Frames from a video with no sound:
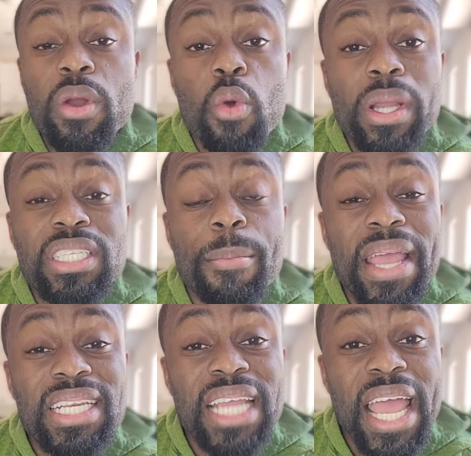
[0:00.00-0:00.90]
We're going to
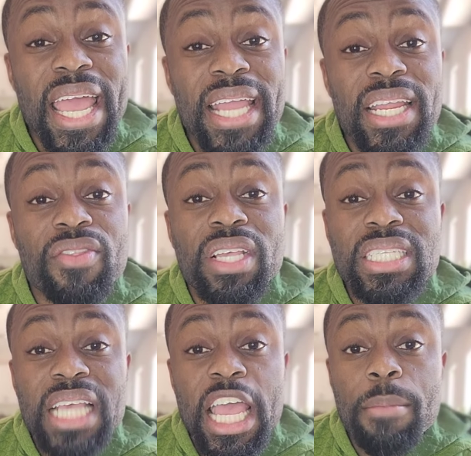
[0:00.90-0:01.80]
maintain the
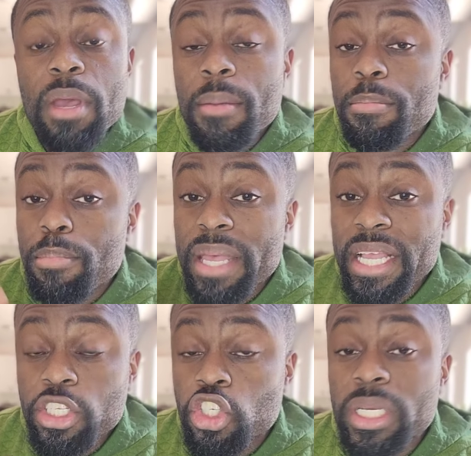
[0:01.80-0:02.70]
same
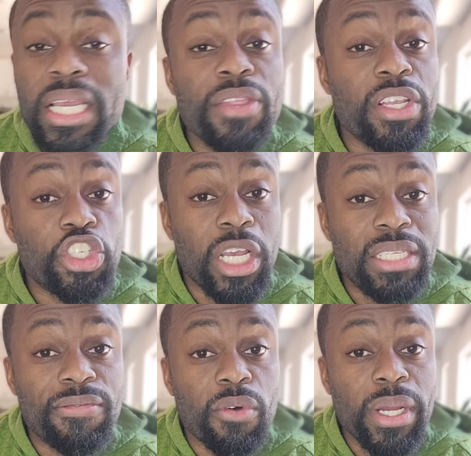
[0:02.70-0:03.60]
pitch in the
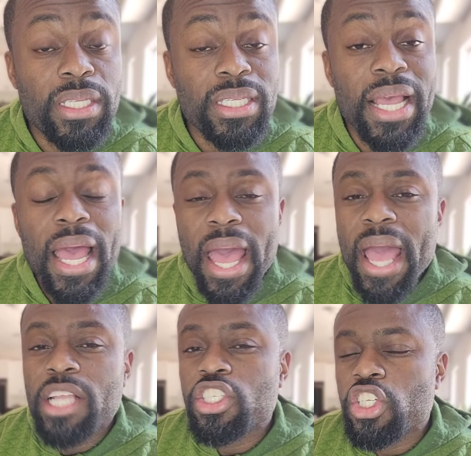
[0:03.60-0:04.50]
chest voice
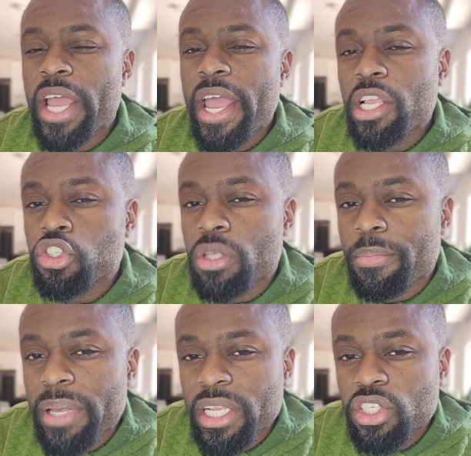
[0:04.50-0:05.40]
and change the
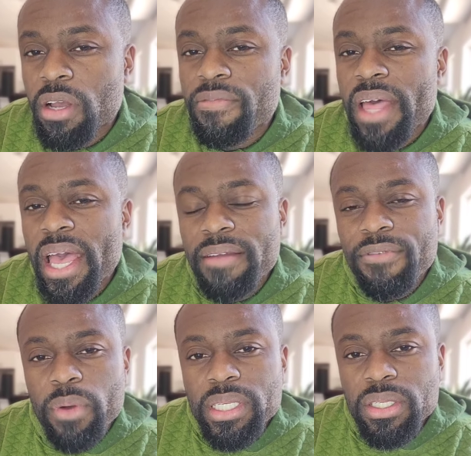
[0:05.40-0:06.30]
pitch of the
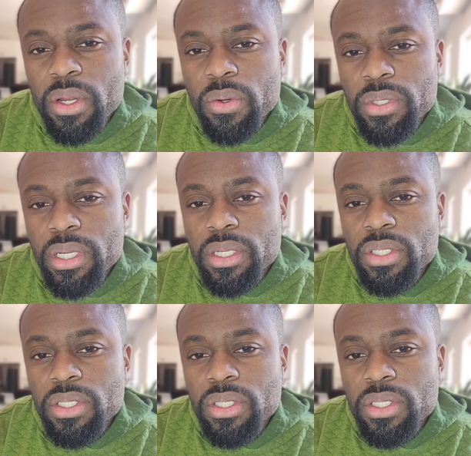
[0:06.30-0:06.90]
head voice note.